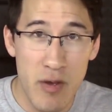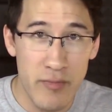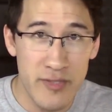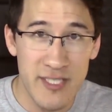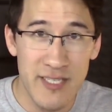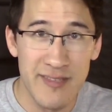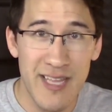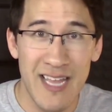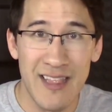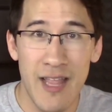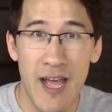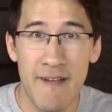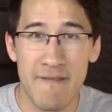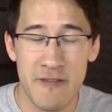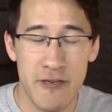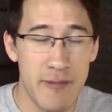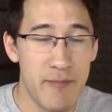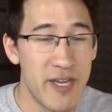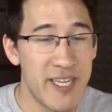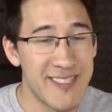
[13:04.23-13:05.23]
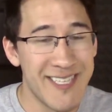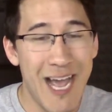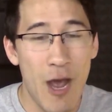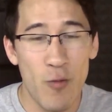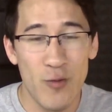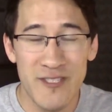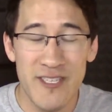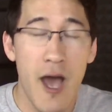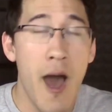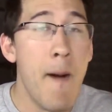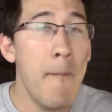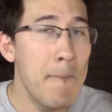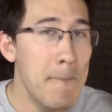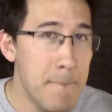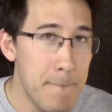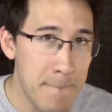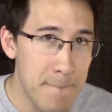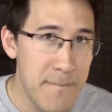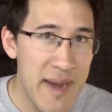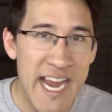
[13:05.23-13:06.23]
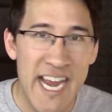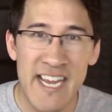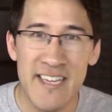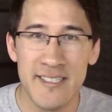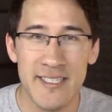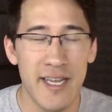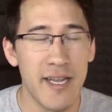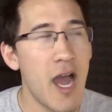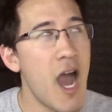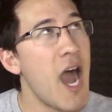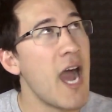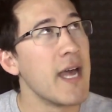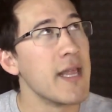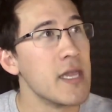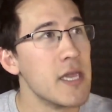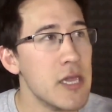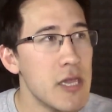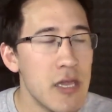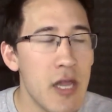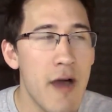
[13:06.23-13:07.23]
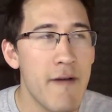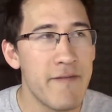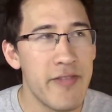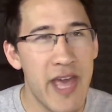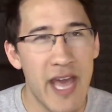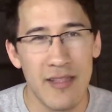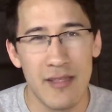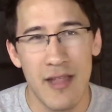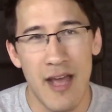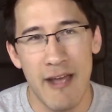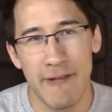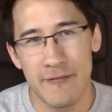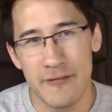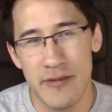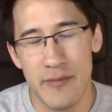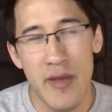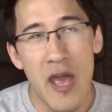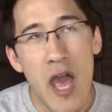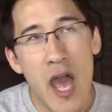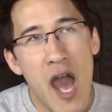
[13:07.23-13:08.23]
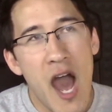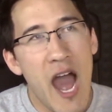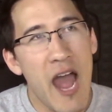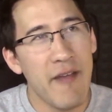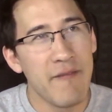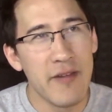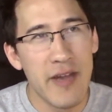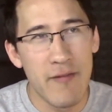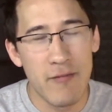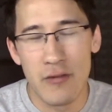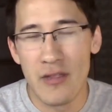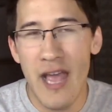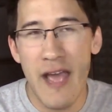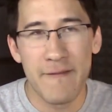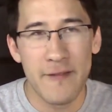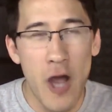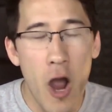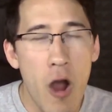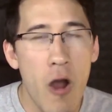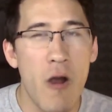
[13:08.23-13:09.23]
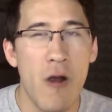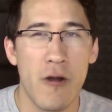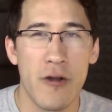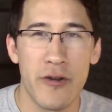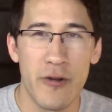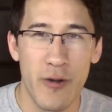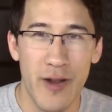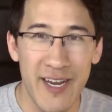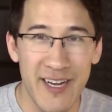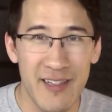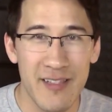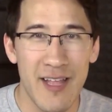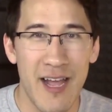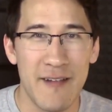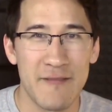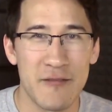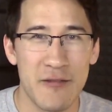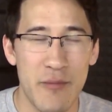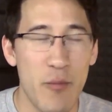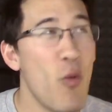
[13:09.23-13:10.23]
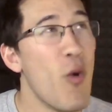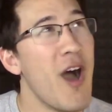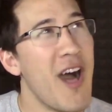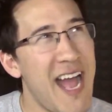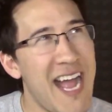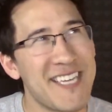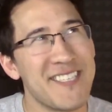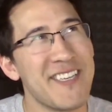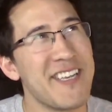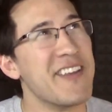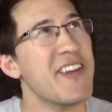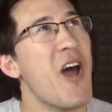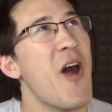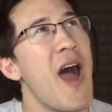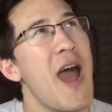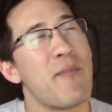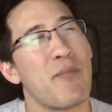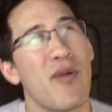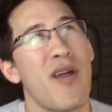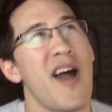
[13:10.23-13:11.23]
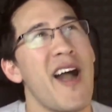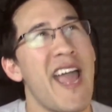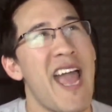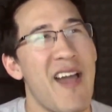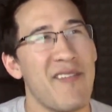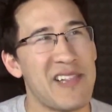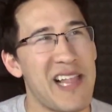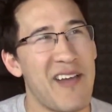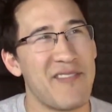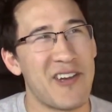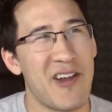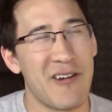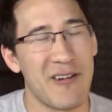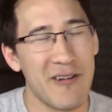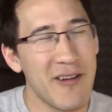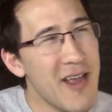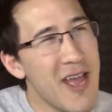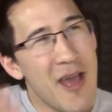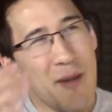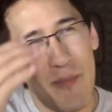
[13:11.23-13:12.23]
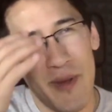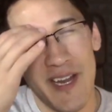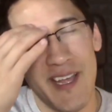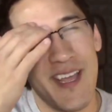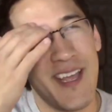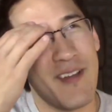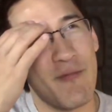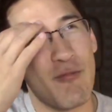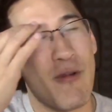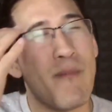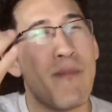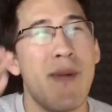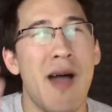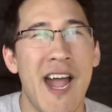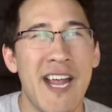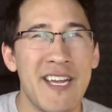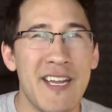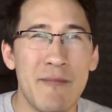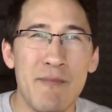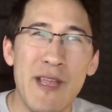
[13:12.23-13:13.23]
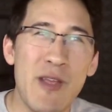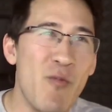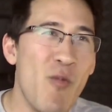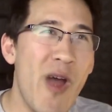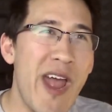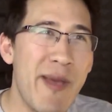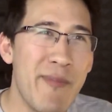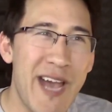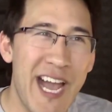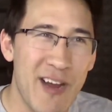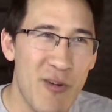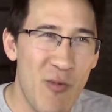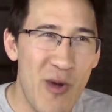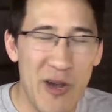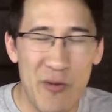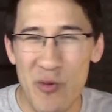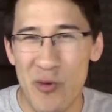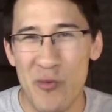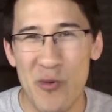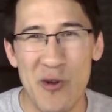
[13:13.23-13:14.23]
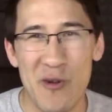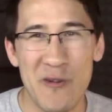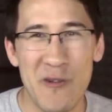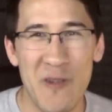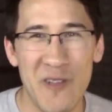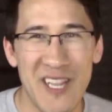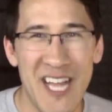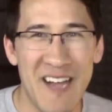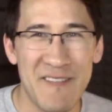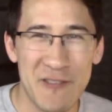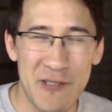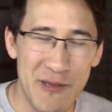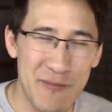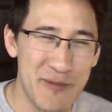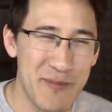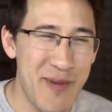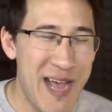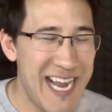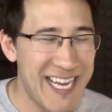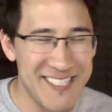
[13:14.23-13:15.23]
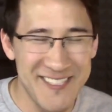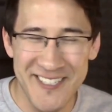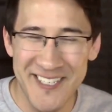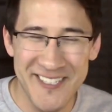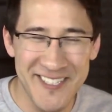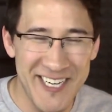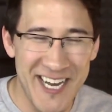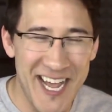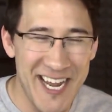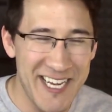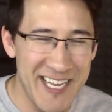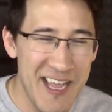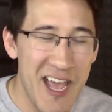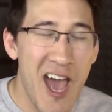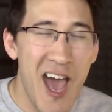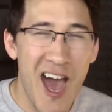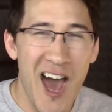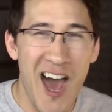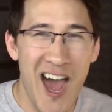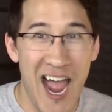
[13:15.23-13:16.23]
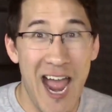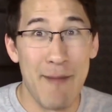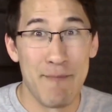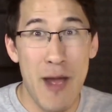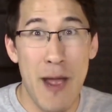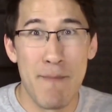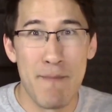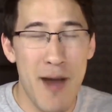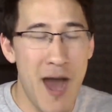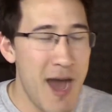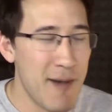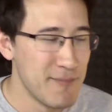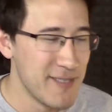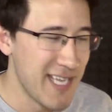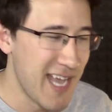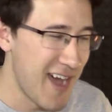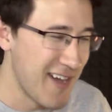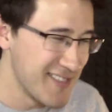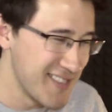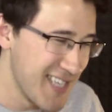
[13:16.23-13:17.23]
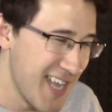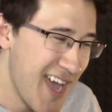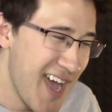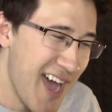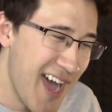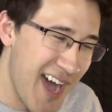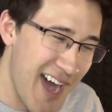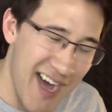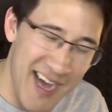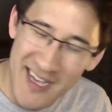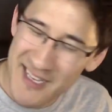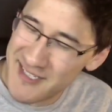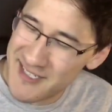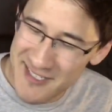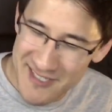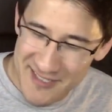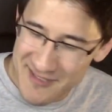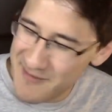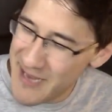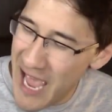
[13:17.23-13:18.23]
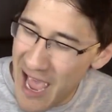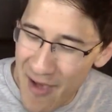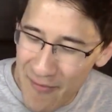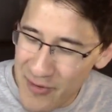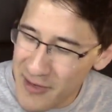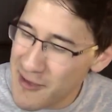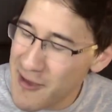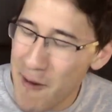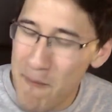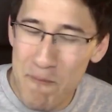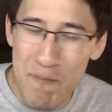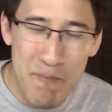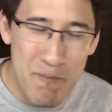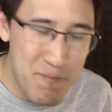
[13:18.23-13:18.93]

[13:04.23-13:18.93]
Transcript: moments in that live stream because that was amazing. I loved that live stream. I've never laughed harder in a live stream. Well, actually, no, I probably have laughed harder, but it reminded me way back when when we were doing live streams back in Cincinnati uh, at my mom's house, uh, just having a